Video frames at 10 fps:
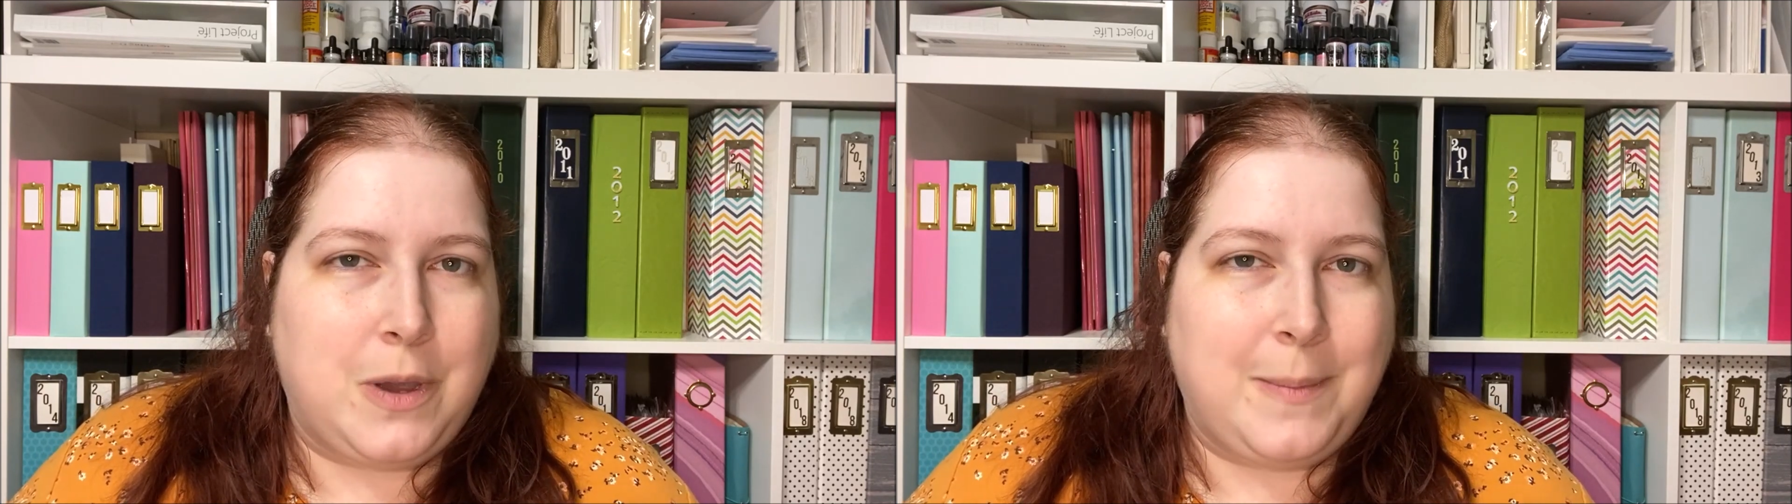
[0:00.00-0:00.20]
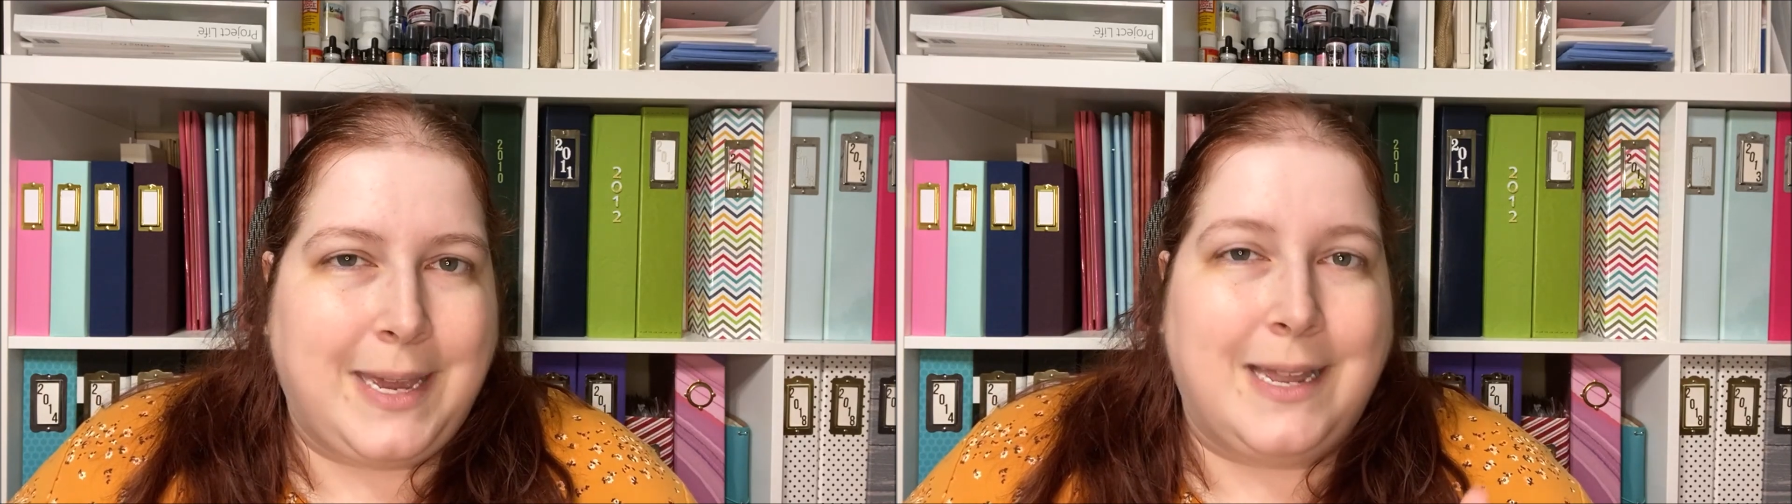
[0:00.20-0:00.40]

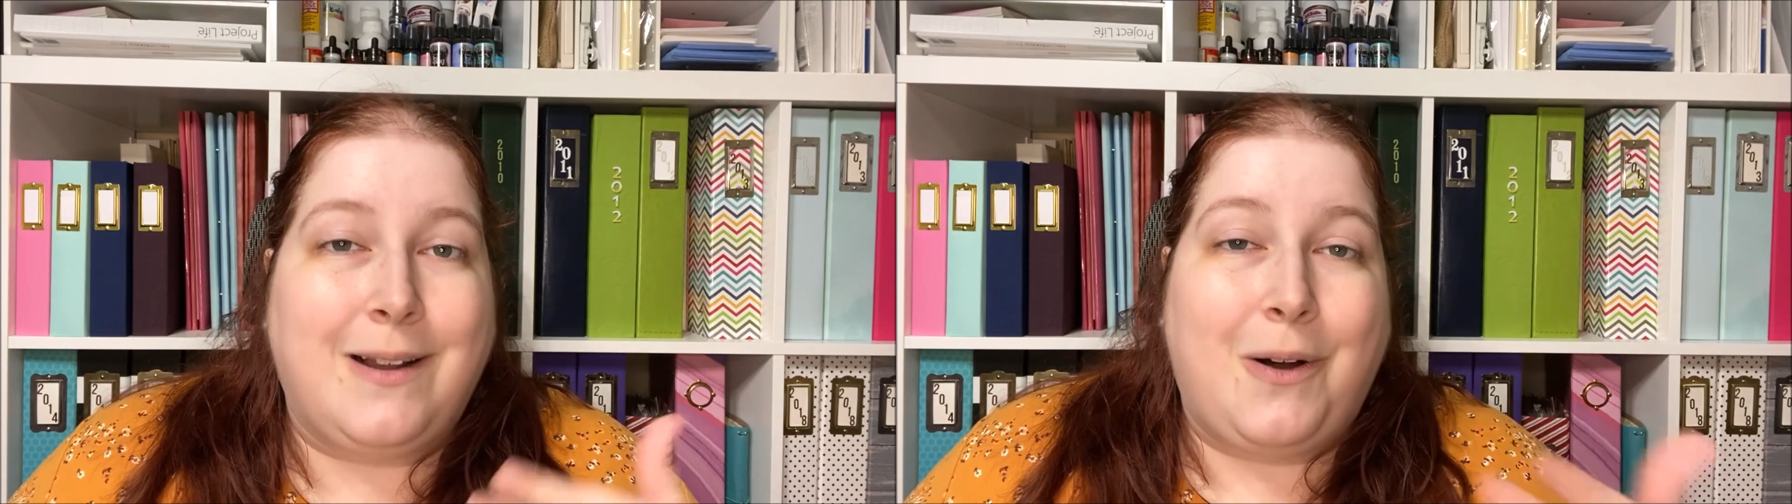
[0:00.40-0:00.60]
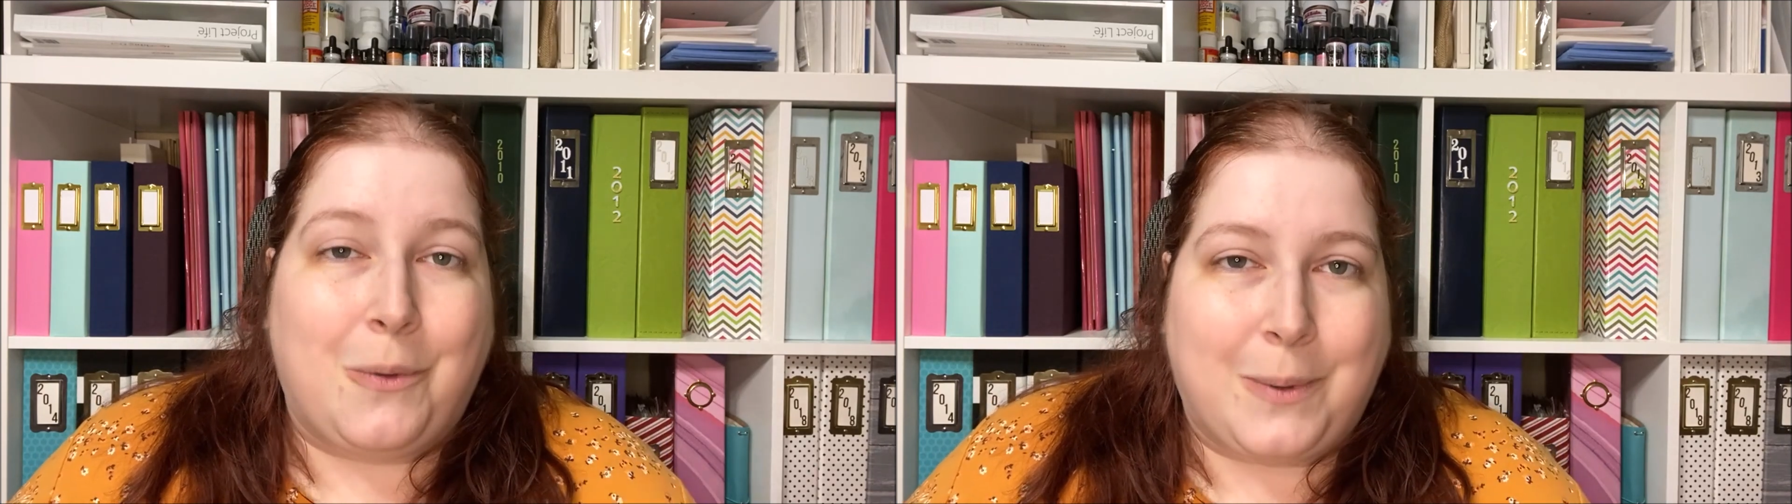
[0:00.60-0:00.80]
coming
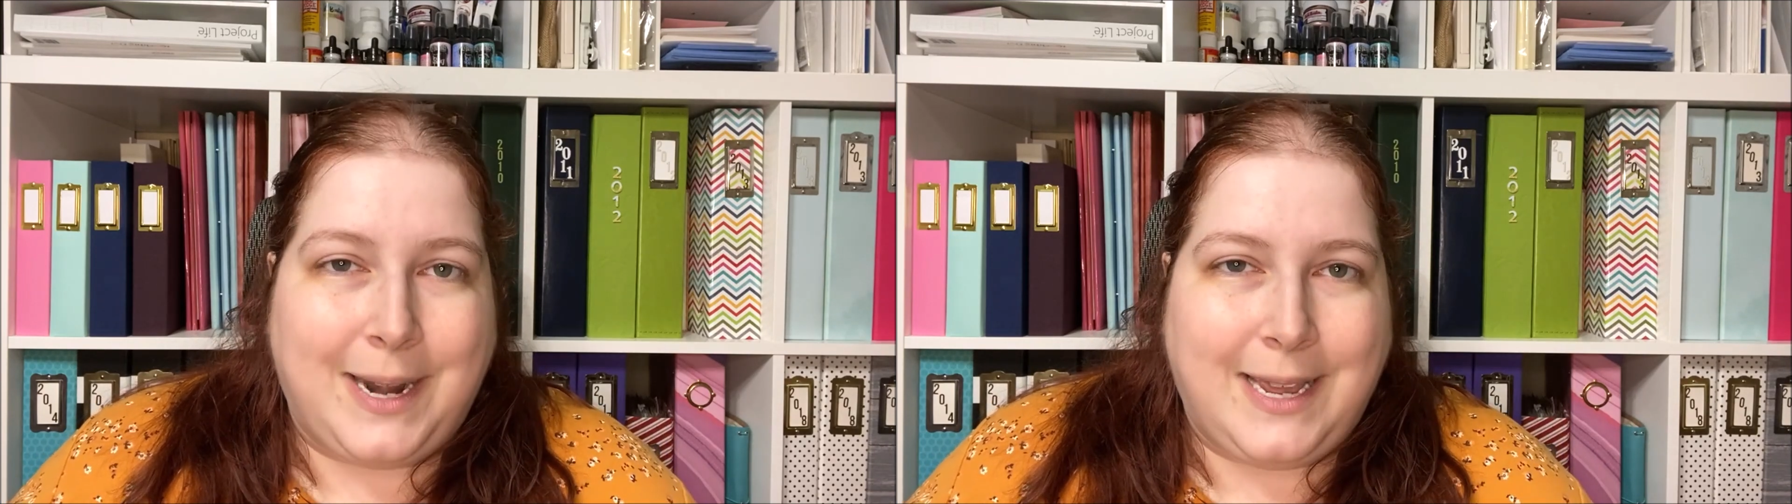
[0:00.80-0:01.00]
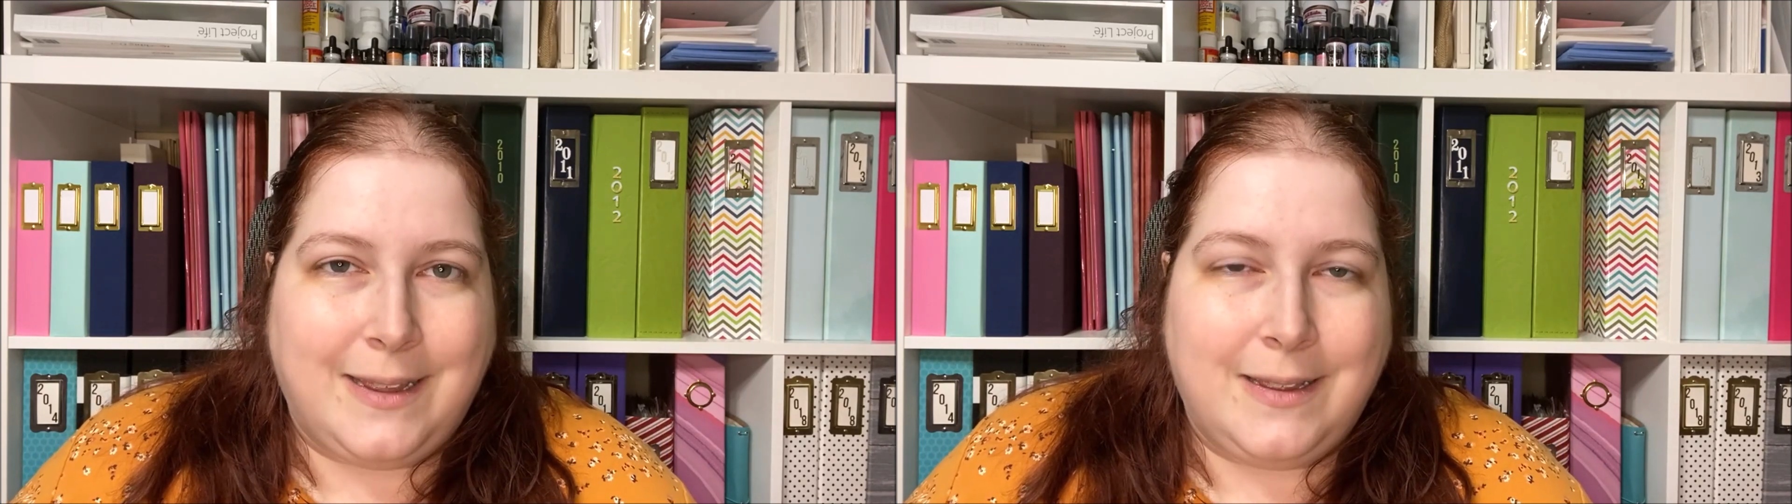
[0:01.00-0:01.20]
in
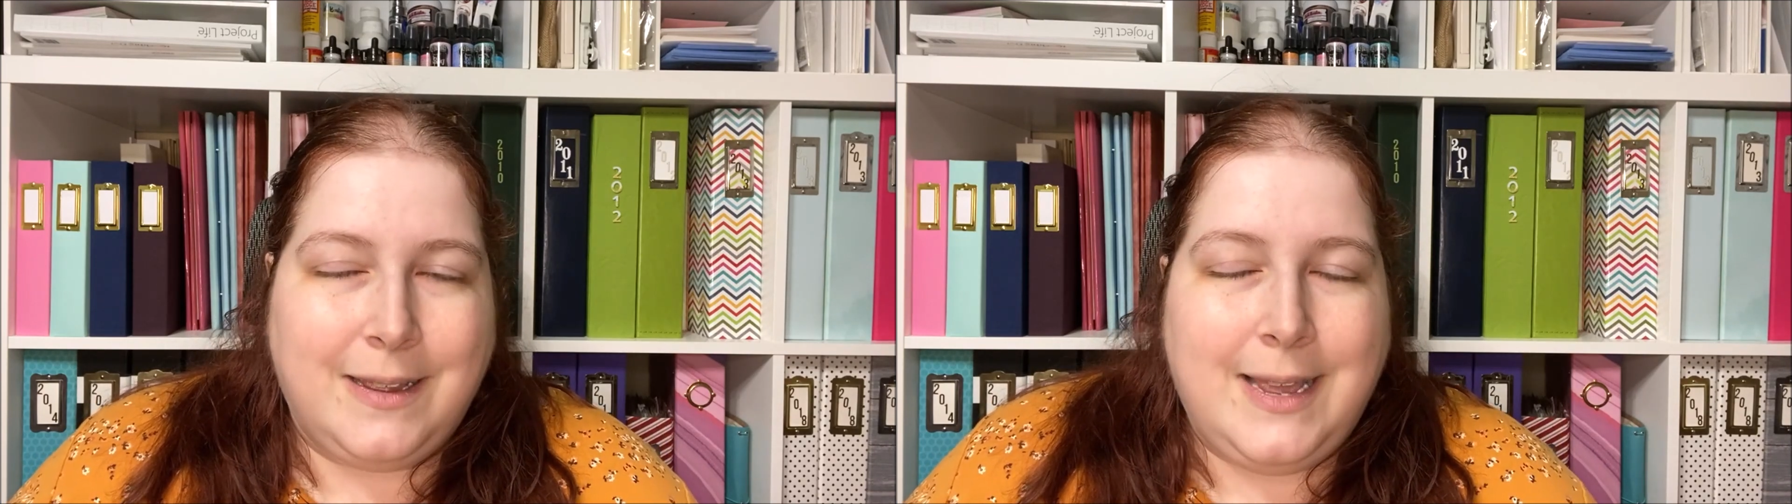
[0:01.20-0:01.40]
already.